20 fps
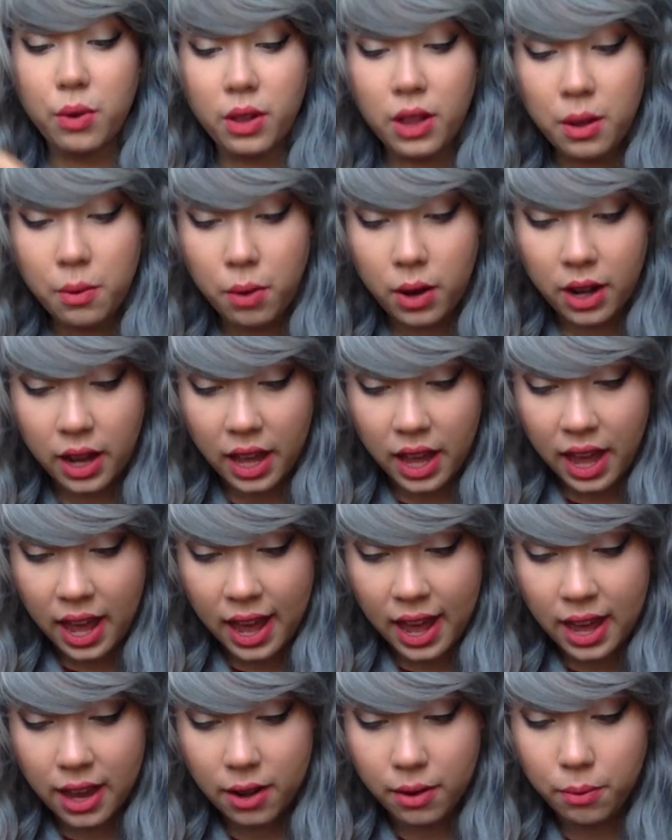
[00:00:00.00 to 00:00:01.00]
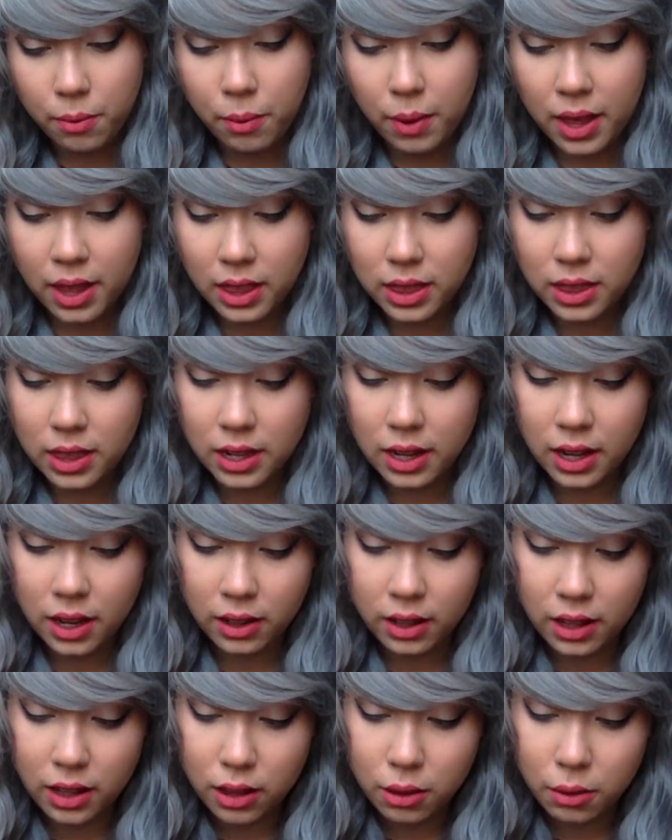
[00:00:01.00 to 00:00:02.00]
really want to hit with the
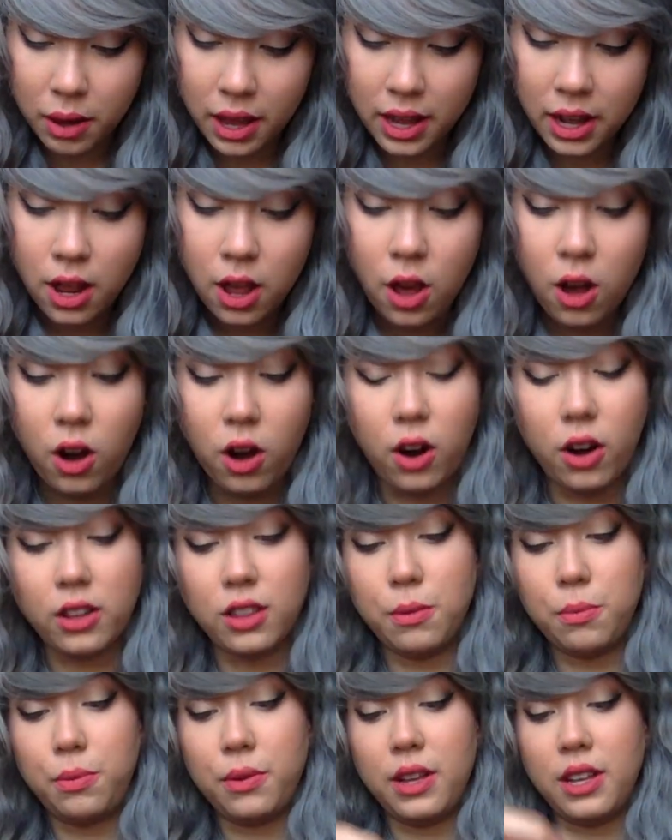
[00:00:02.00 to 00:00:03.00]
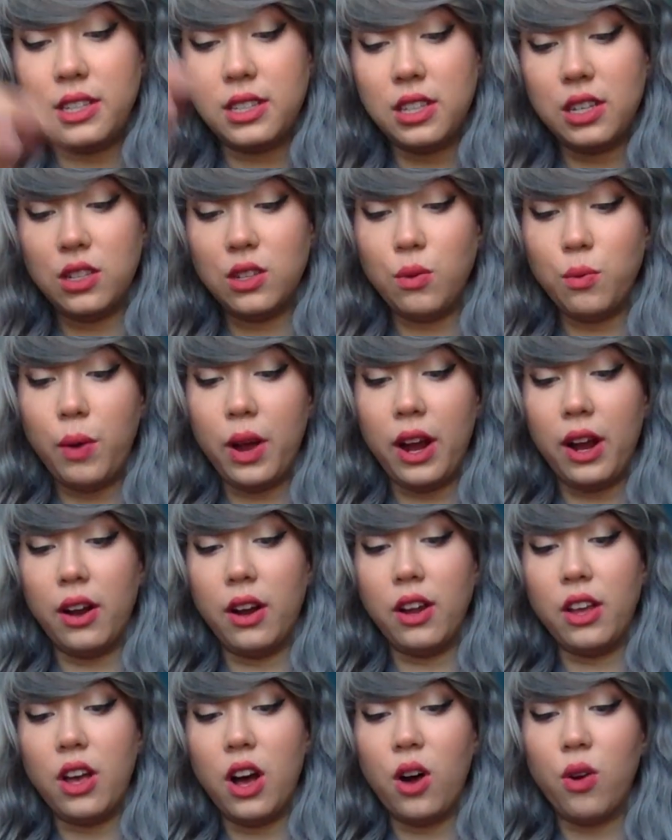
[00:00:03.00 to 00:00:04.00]
needle and thread are the places
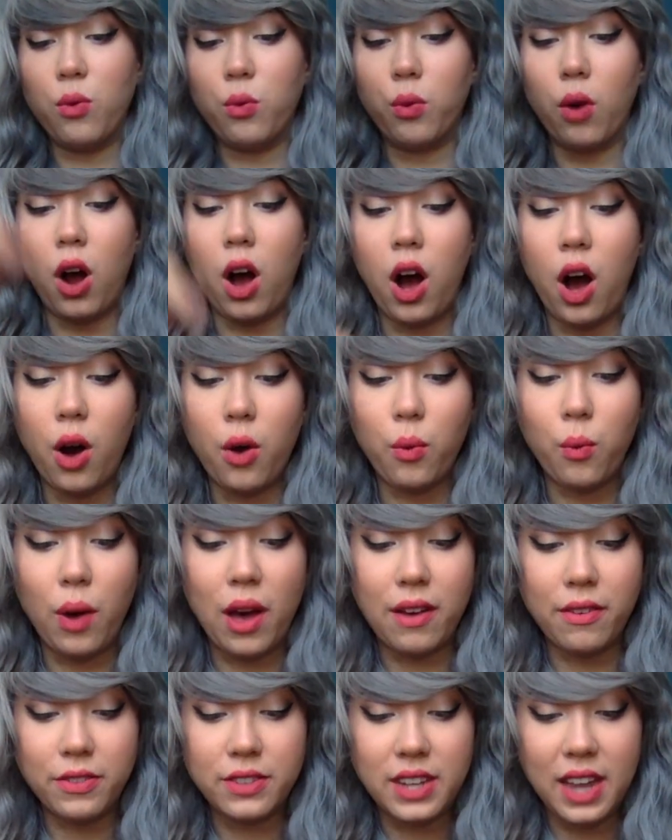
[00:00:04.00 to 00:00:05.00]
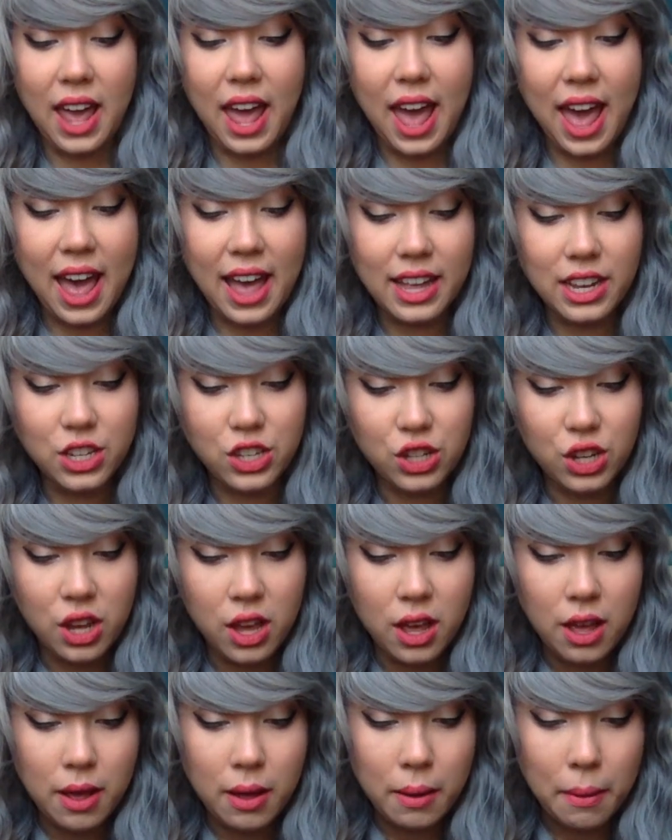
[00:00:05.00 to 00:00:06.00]
where a raw weft edge
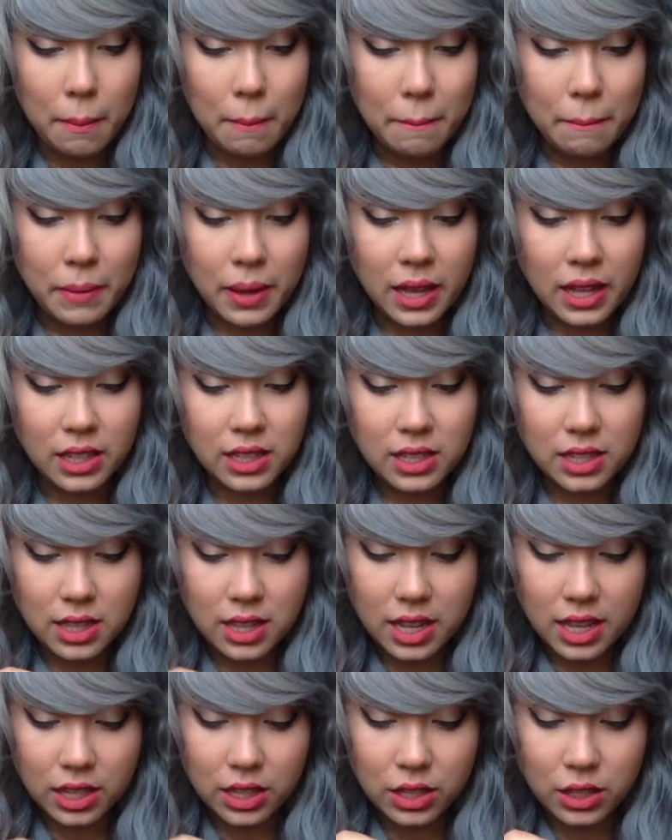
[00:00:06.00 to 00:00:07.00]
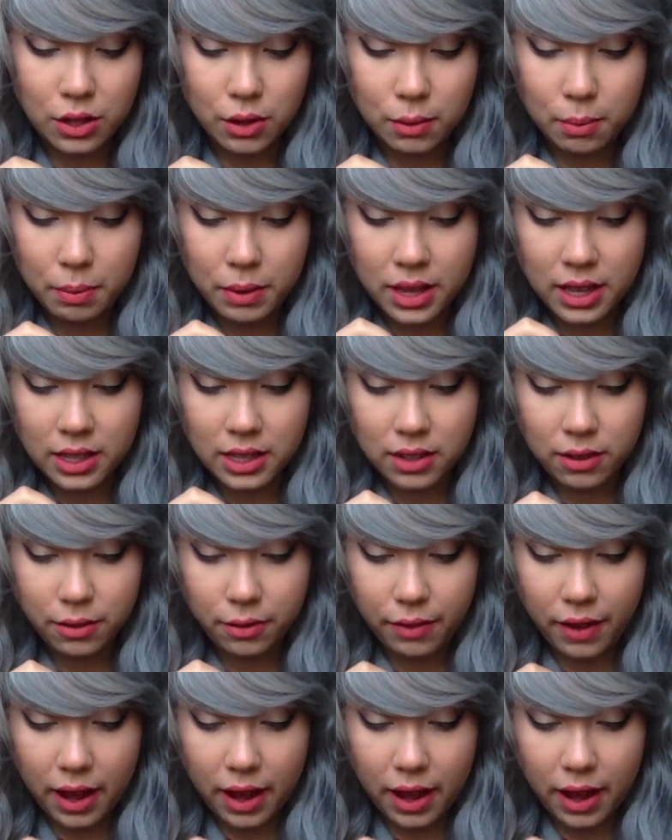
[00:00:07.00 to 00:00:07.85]
meets this new piece of